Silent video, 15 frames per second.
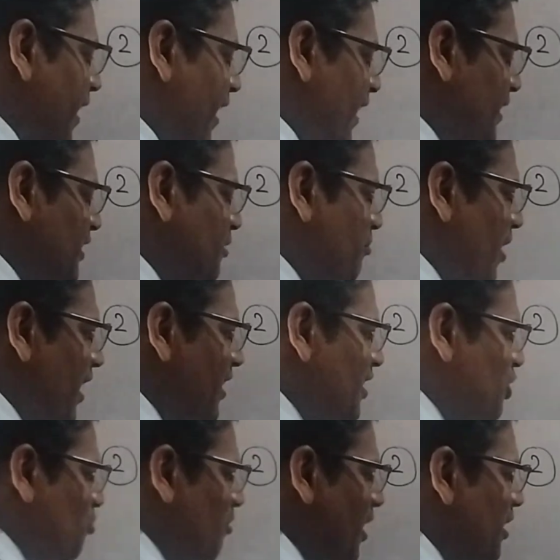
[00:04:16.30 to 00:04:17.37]
X
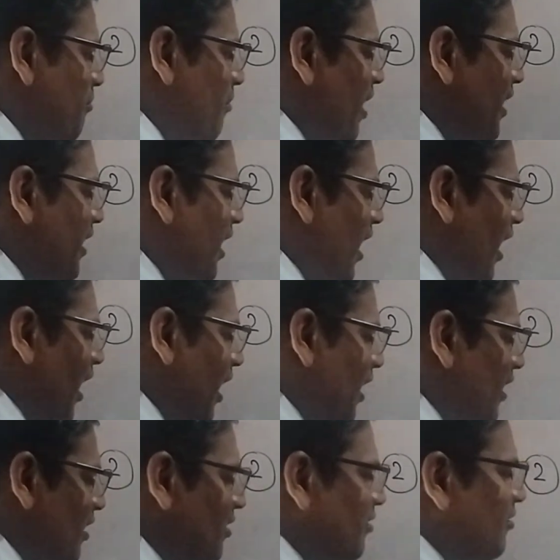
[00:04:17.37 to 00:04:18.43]
minus Y by
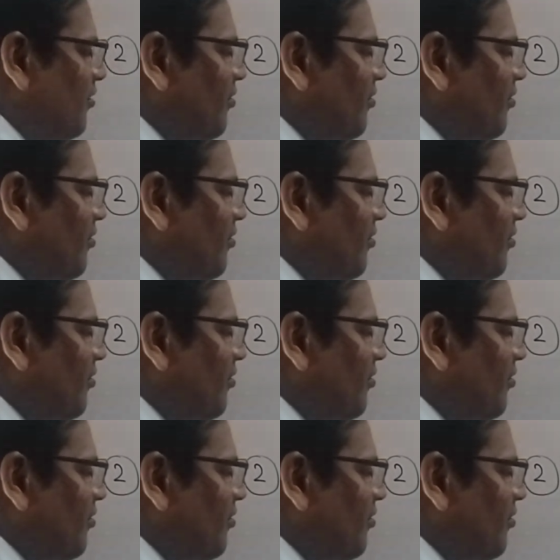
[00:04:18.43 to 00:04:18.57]
R